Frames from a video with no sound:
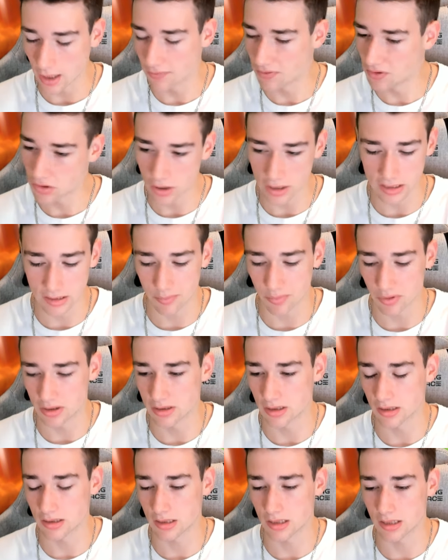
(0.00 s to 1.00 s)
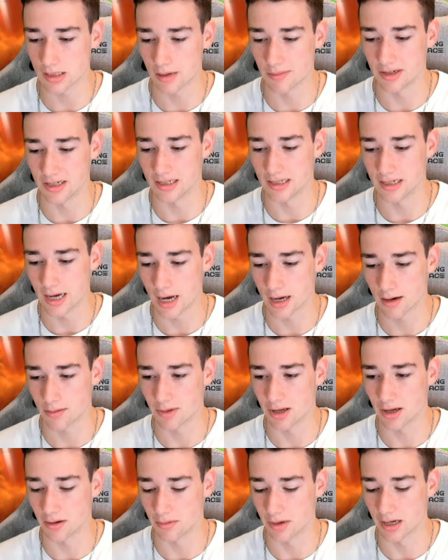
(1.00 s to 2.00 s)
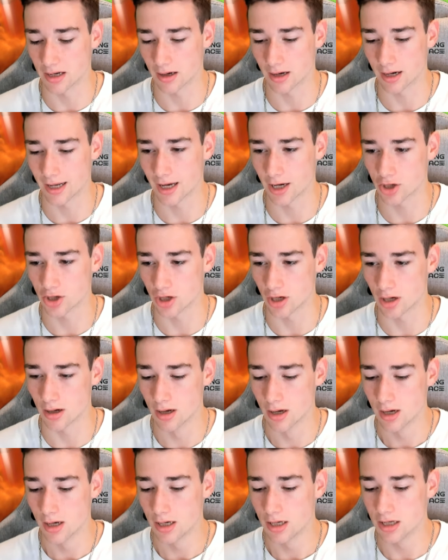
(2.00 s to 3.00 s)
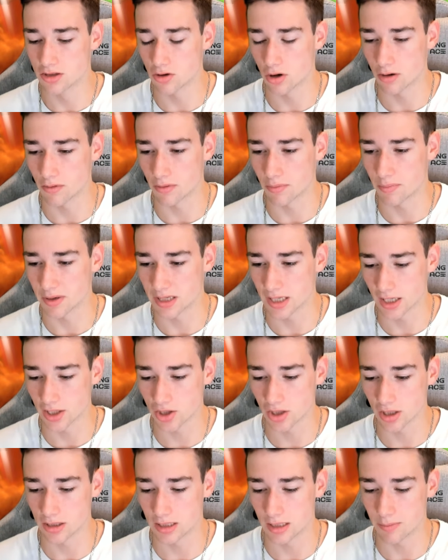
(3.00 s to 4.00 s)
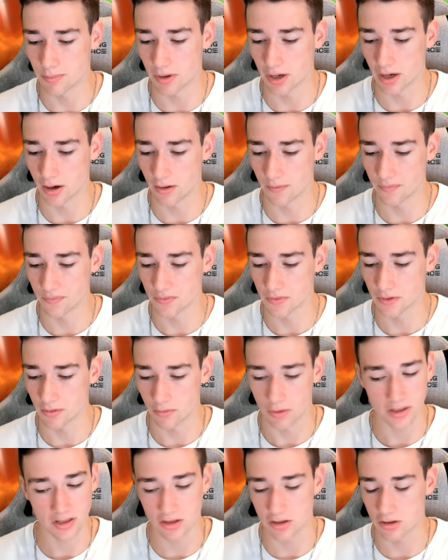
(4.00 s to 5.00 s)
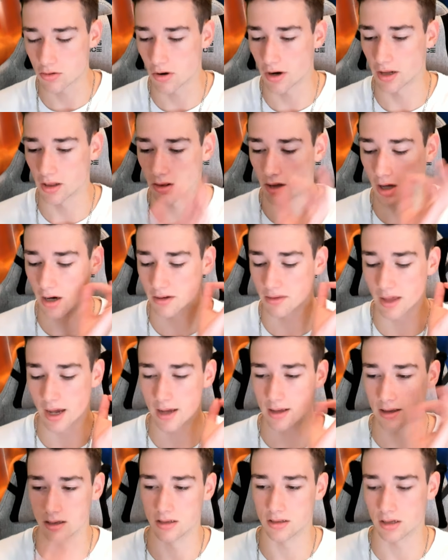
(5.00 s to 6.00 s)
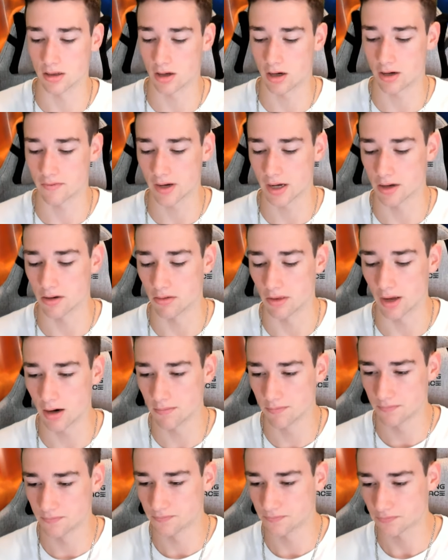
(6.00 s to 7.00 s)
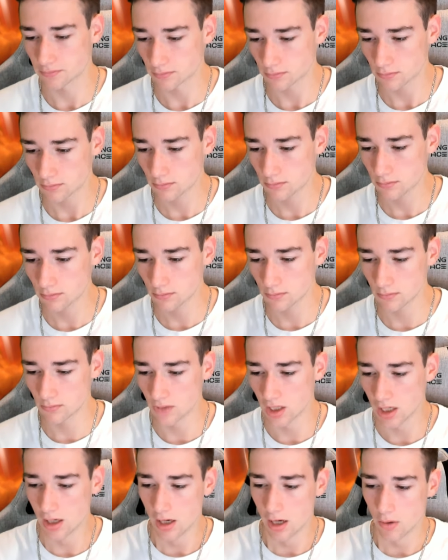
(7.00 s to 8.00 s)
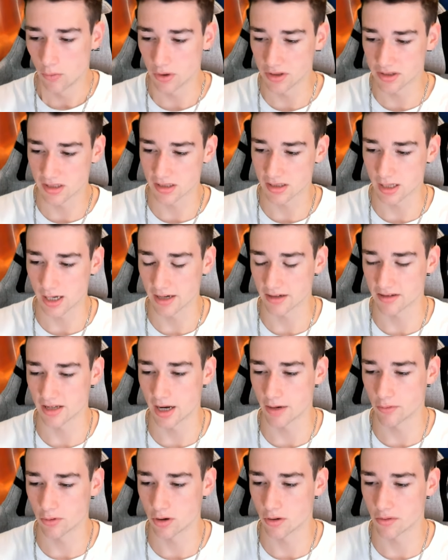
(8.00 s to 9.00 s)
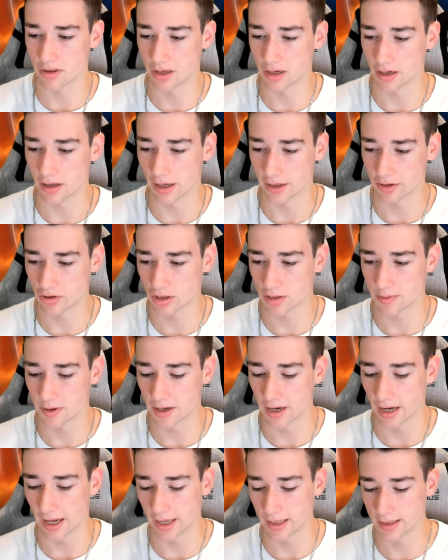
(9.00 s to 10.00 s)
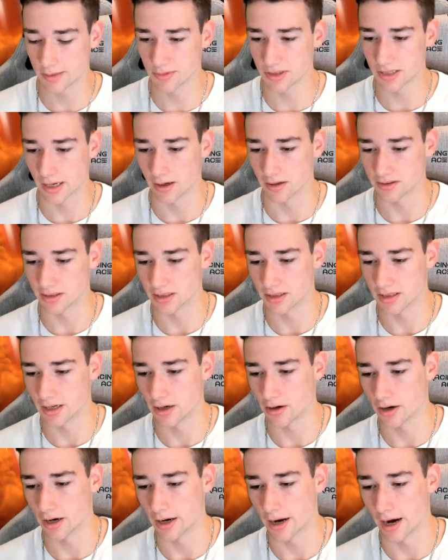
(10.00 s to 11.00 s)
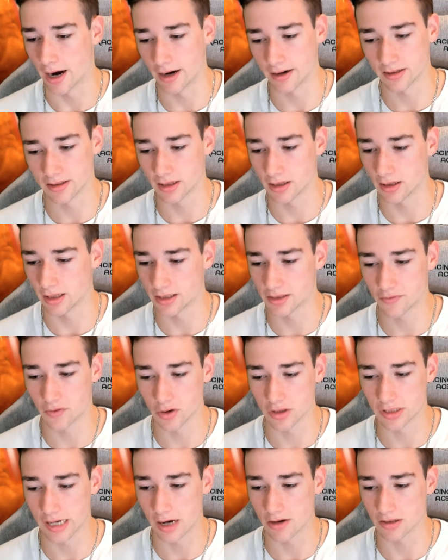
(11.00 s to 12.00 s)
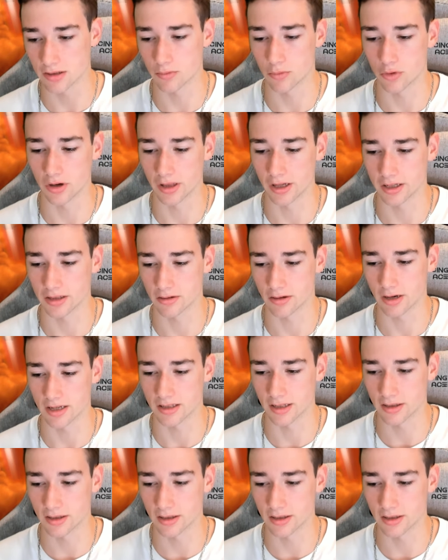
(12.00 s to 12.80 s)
If he tries to Princess this, I mean, he's not going to be able to make a connection. He's going with potentially a deep barrel. Let's just go ahead and log that. Easy log value there. Once this locks on, we'll go with an Electro Spirit and some Skeletons here. And honestly, let's force out some more Elixir, guys.